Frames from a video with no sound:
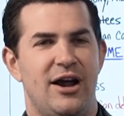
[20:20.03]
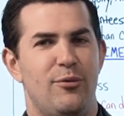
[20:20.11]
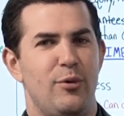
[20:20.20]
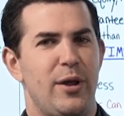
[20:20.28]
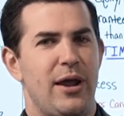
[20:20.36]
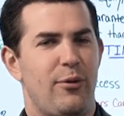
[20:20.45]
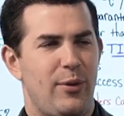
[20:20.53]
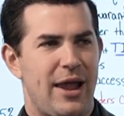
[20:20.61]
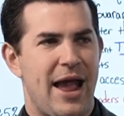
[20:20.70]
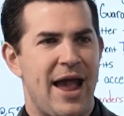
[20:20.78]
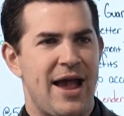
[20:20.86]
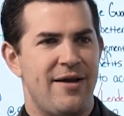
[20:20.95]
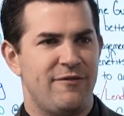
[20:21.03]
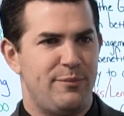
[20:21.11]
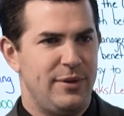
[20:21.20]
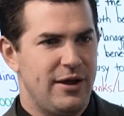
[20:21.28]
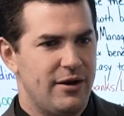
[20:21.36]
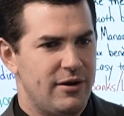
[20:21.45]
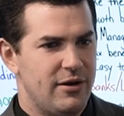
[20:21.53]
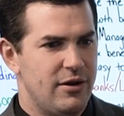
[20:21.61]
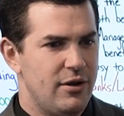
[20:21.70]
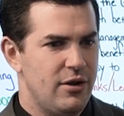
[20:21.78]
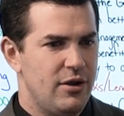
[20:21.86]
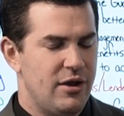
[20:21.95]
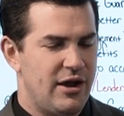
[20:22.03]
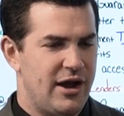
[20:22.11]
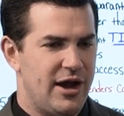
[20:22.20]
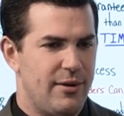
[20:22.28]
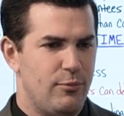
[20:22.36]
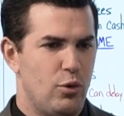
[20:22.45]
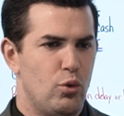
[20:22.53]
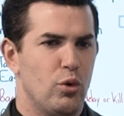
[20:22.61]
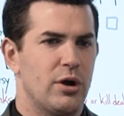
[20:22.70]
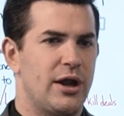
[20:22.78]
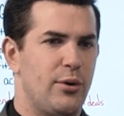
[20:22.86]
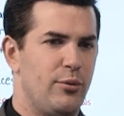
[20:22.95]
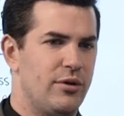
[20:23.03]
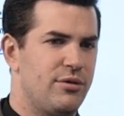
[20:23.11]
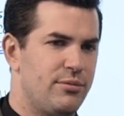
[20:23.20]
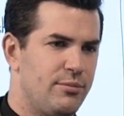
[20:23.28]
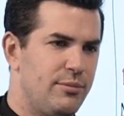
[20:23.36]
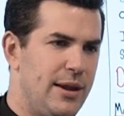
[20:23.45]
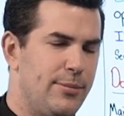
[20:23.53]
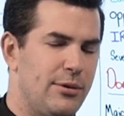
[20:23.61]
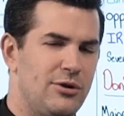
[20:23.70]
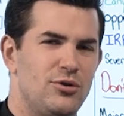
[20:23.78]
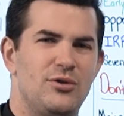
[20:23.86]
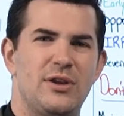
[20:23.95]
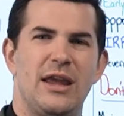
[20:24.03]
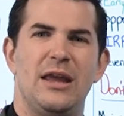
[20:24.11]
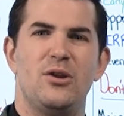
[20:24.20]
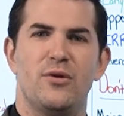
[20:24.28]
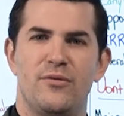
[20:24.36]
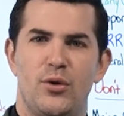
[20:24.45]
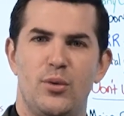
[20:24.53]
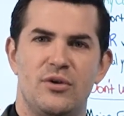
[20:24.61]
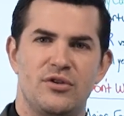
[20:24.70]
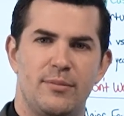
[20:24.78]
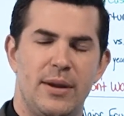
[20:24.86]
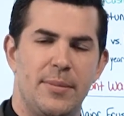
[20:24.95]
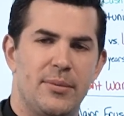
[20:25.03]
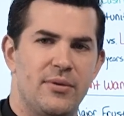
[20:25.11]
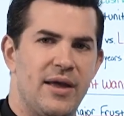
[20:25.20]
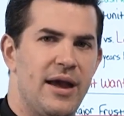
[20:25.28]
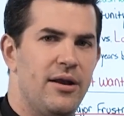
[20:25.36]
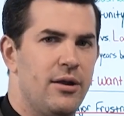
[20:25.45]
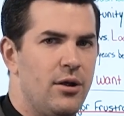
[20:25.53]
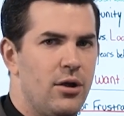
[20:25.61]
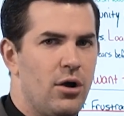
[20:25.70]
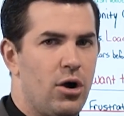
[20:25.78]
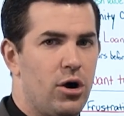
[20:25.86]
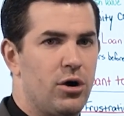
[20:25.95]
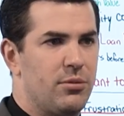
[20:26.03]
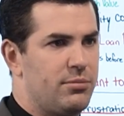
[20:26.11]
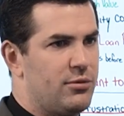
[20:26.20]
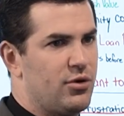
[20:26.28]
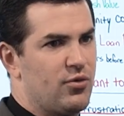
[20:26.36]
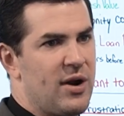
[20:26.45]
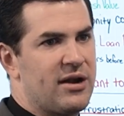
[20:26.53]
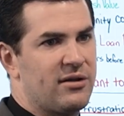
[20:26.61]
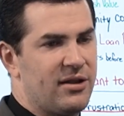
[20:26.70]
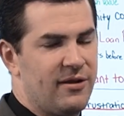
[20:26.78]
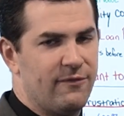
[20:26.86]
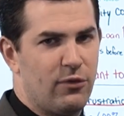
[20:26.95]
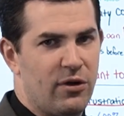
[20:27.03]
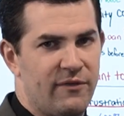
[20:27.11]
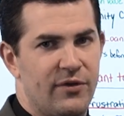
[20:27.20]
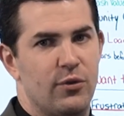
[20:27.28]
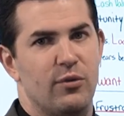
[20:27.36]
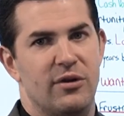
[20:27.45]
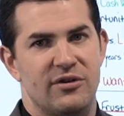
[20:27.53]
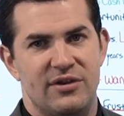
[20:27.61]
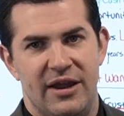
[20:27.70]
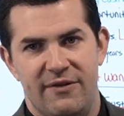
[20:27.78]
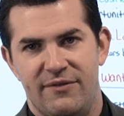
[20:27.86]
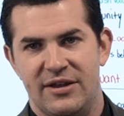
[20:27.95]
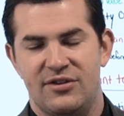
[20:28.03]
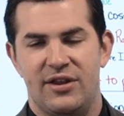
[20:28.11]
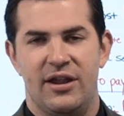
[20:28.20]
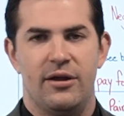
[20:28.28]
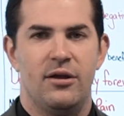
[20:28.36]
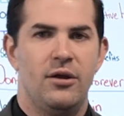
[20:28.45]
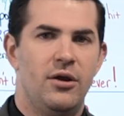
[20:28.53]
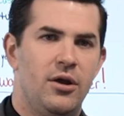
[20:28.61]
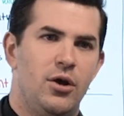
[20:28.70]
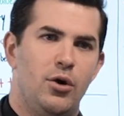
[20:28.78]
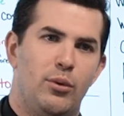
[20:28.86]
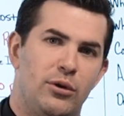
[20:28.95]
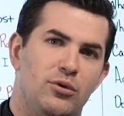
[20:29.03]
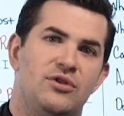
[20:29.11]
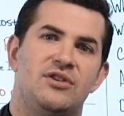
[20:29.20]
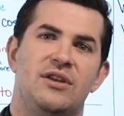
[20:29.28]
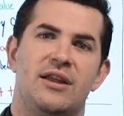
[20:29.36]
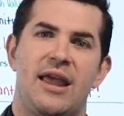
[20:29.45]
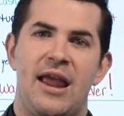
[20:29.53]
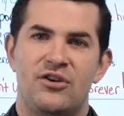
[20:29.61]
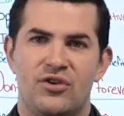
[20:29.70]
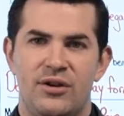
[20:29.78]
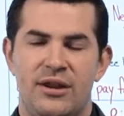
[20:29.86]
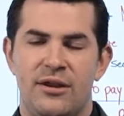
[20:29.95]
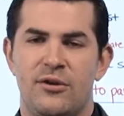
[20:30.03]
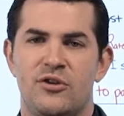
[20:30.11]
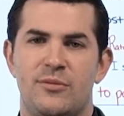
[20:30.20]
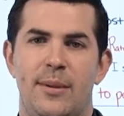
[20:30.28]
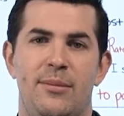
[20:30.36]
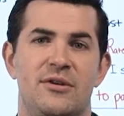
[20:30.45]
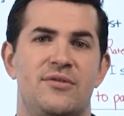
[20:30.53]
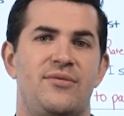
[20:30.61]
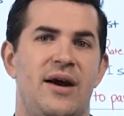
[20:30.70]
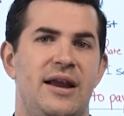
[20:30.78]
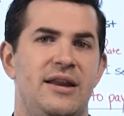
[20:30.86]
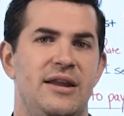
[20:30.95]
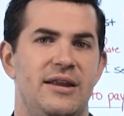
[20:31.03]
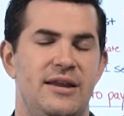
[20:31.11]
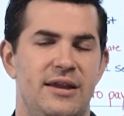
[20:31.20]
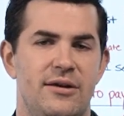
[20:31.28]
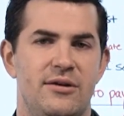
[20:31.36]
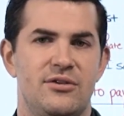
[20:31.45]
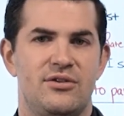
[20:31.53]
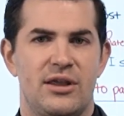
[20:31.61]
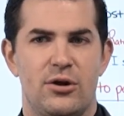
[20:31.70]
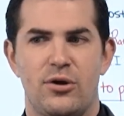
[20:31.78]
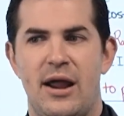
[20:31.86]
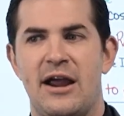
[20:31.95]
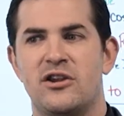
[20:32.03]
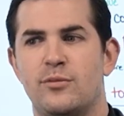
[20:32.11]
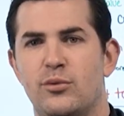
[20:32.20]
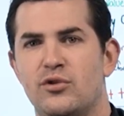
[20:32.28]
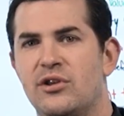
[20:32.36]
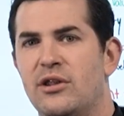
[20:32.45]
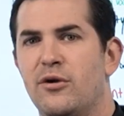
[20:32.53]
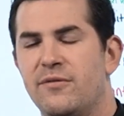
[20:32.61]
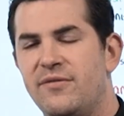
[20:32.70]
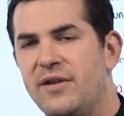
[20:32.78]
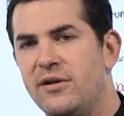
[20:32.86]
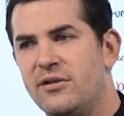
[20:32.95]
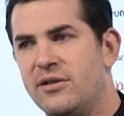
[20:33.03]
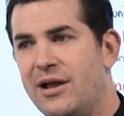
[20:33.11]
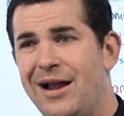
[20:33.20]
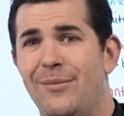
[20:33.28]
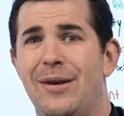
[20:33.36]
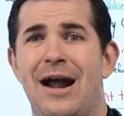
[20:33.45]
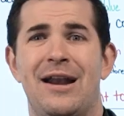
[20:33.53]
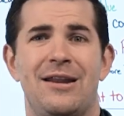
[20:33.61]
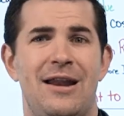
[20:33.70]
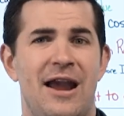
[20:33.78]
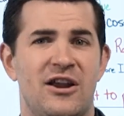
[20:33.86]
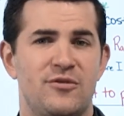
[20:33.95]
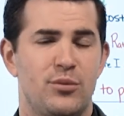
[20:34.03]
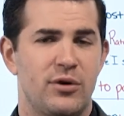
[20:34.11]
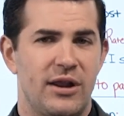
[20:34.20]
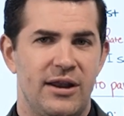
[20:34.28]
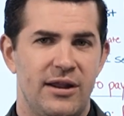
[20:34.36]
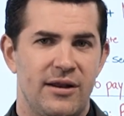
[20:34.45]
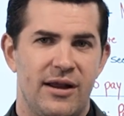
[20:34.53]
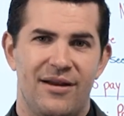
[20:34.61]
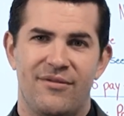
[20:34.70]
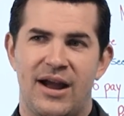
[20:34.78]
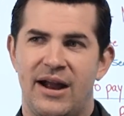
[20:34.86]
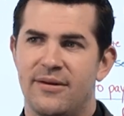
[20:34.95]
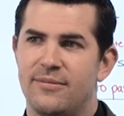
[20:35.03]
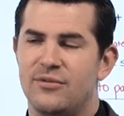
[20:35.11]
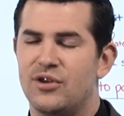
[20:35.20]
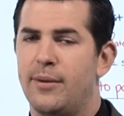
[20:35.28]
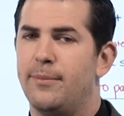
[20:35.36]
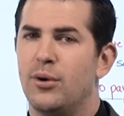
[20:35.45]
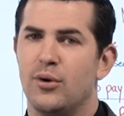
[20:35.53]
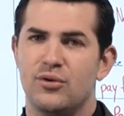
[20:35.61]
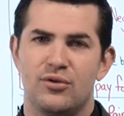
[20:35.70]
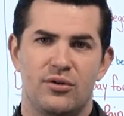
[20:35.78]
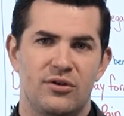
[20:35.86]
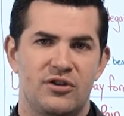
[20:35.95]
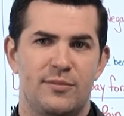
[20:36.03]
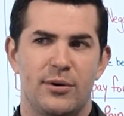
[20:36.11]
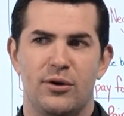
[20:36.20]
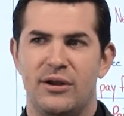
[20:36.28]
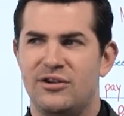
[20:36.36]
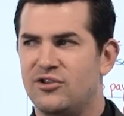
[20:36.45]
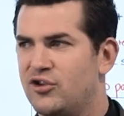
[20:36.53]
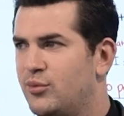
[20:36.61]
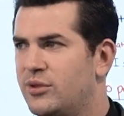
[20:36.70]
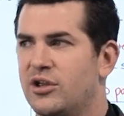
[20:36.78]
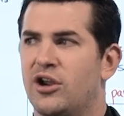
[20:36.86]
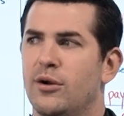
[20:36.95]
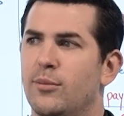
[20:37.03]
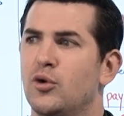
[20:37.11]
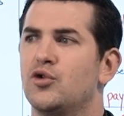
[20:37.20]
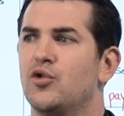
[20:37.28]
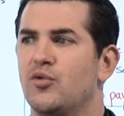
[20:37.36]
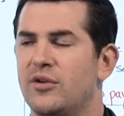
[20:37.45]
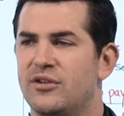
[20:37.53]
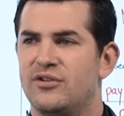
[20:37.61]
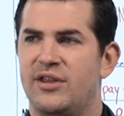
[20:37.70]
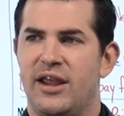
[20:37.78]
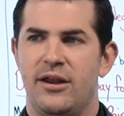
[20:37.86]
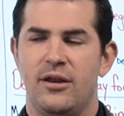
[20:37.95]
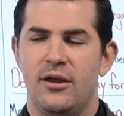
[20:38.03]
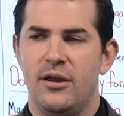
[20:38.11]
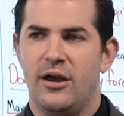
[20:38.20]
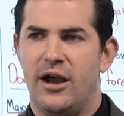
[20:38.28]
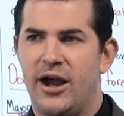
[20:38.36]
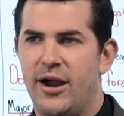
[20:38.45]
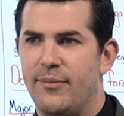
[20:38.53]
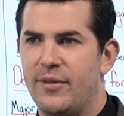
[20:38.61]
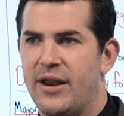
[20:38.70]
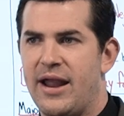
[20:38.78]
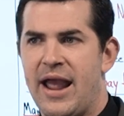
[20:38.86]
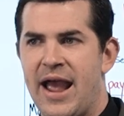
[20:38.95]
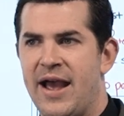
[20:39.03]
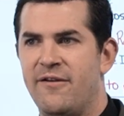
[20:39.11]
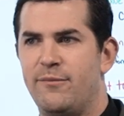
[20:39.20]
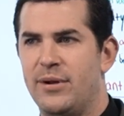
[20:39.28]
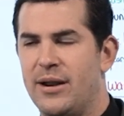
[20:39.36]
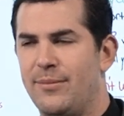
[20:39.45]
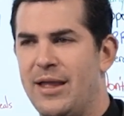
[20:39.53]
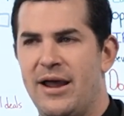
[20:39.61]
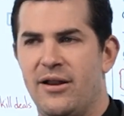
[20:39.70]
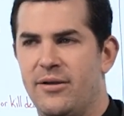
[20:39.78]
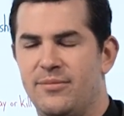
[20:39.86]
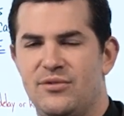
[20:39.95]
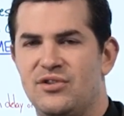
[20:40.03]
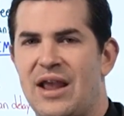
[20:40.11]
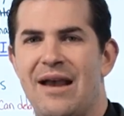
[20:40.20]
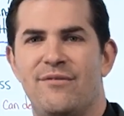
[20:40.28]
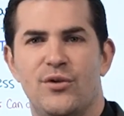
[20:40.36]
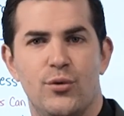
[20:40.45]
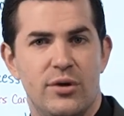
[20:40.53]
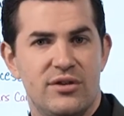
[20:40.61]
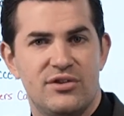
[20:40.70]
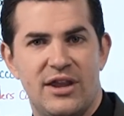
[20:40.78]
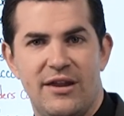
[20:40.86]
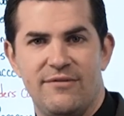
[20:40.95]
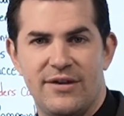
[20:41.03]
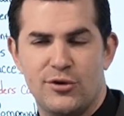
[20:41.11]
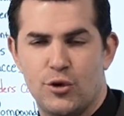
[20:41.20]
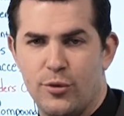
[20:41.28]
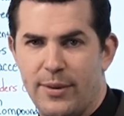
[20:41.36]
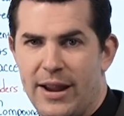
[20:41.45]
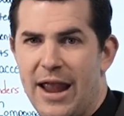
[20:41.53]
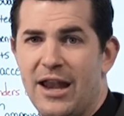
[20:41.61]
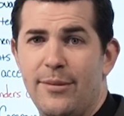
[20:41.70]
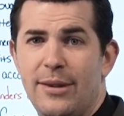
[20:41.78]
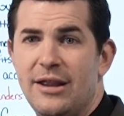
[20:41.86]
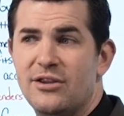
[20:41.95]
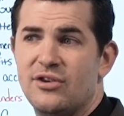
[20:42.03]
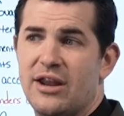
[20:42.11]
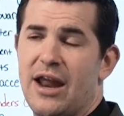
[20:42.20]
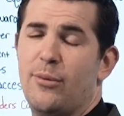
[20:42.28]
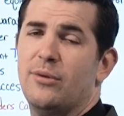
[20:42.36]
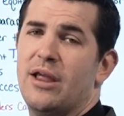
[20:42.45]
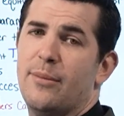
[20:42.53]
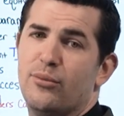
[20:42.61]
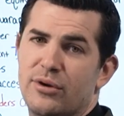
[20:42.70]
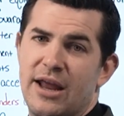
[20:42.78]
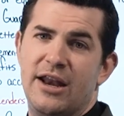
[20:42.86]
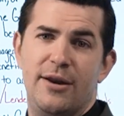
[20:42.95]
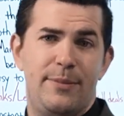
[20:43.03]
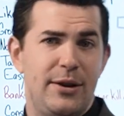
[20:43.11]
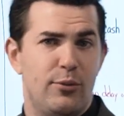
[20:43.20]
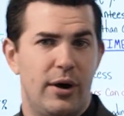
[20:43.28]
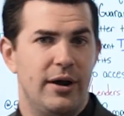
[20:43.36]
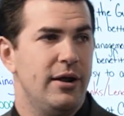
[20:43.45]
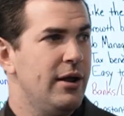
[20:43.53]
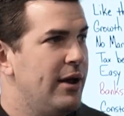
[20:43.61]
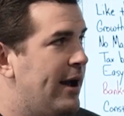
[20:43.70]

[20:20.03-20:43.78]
We have begun working with people, I should say interviewing some people that are directly involved in real estate investing, whether it's syndication deals, maybe it's finding deals, that are experts in their field. I'm not an expert in it. I've got some personal experience just with the commercial real estate that I have, but I'm not a savvy real estate investor by any means, and I will not pretend to be one.